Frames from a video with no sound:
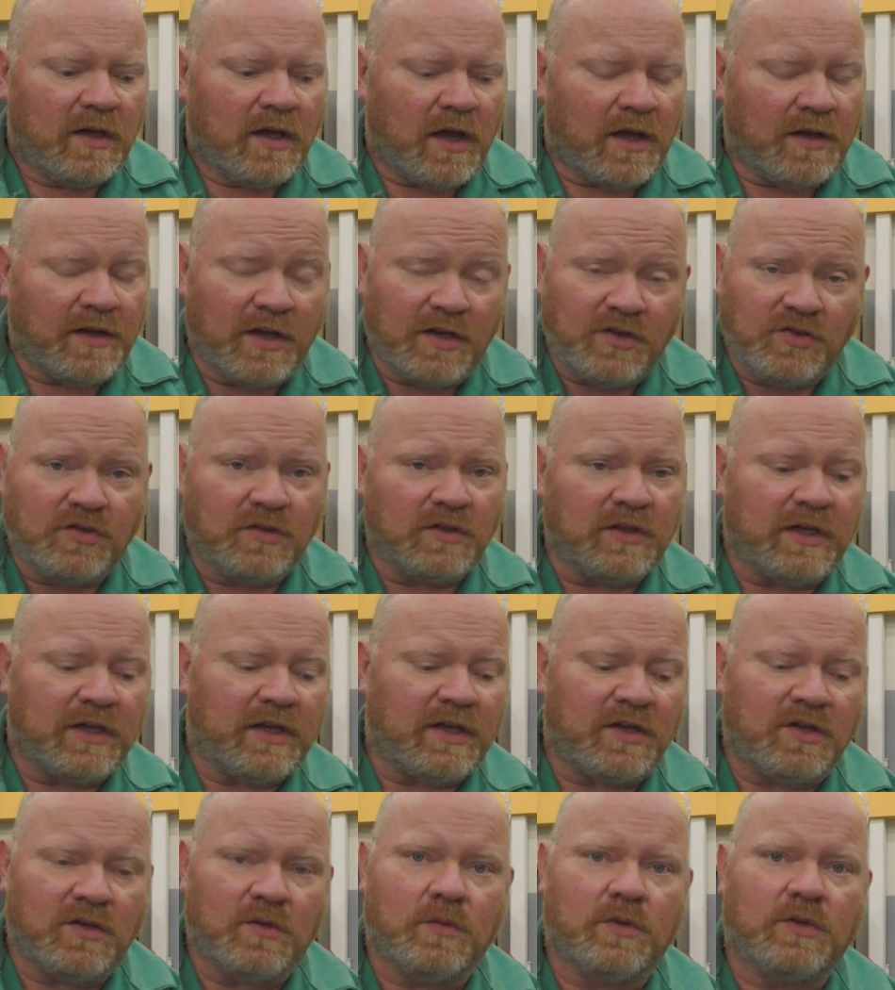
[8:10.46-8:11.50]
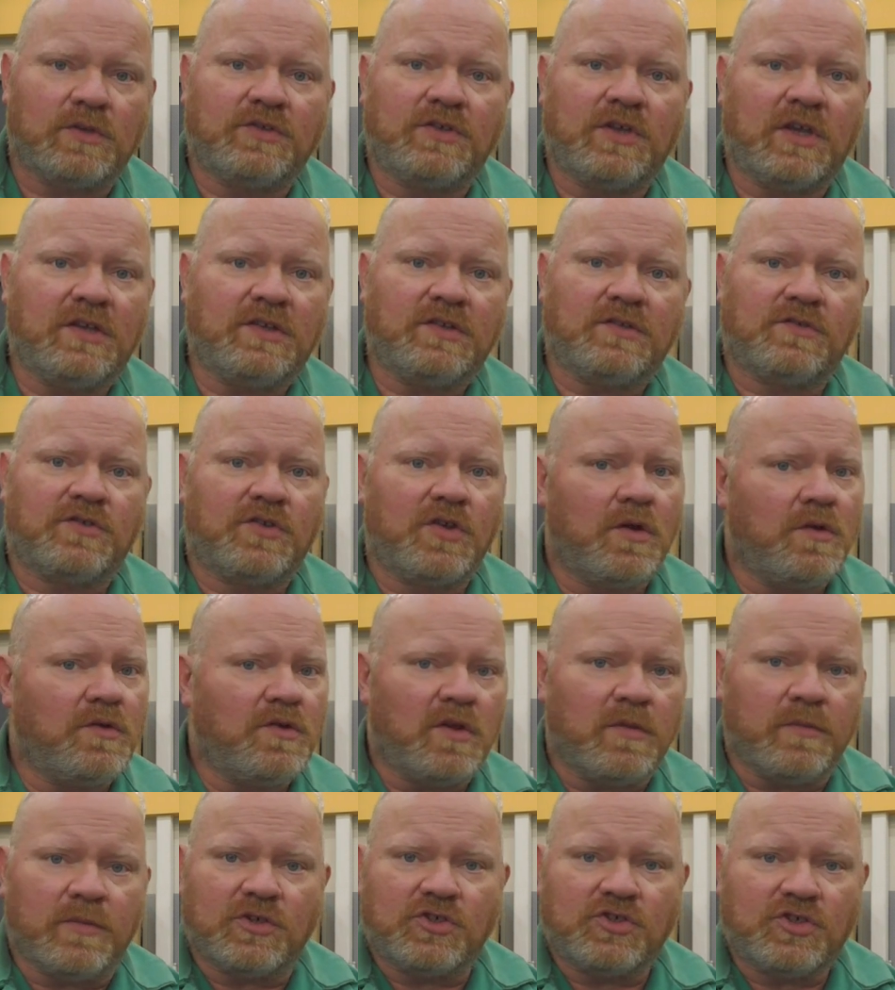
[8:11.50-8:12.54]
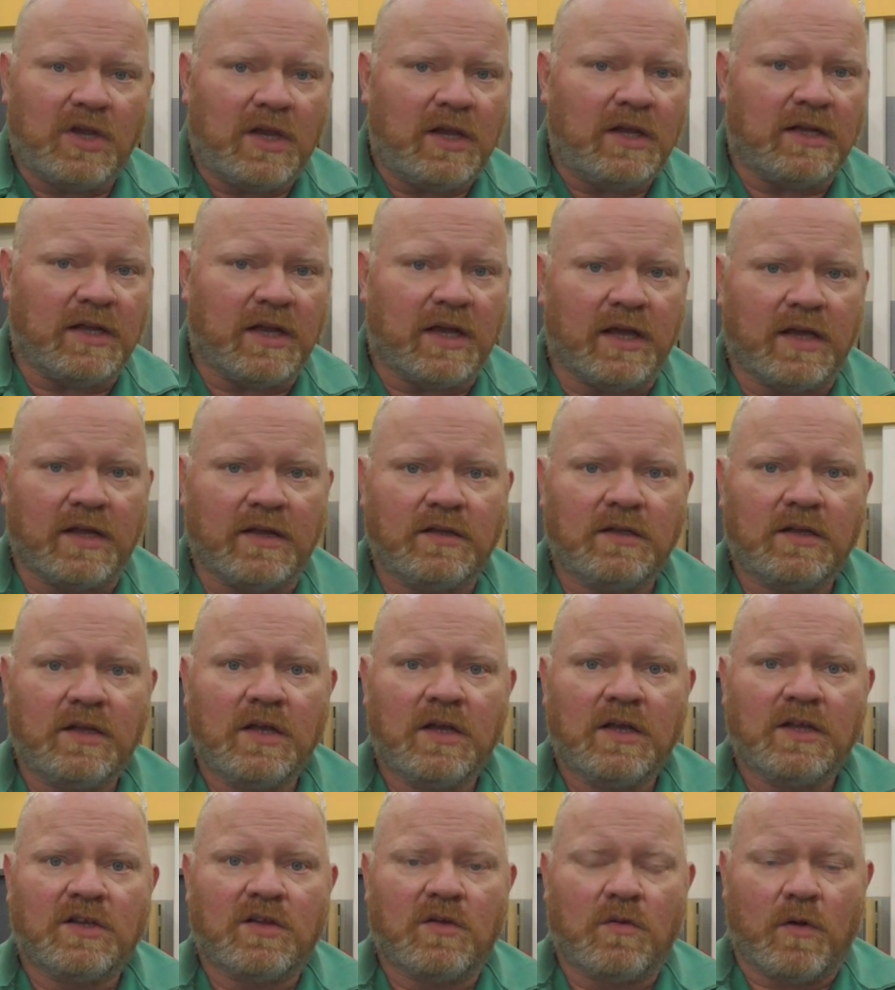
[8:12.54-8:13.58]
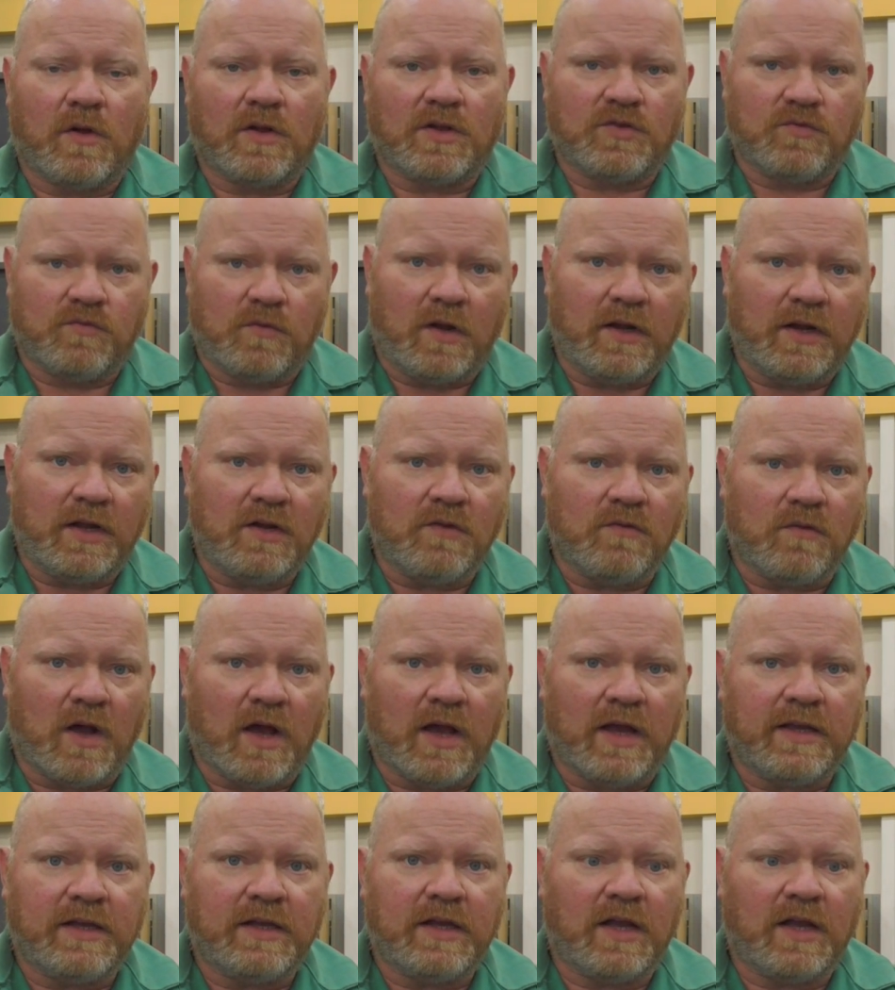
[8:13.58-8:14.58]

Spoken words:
initially you would just tune your machine in to where it's running right,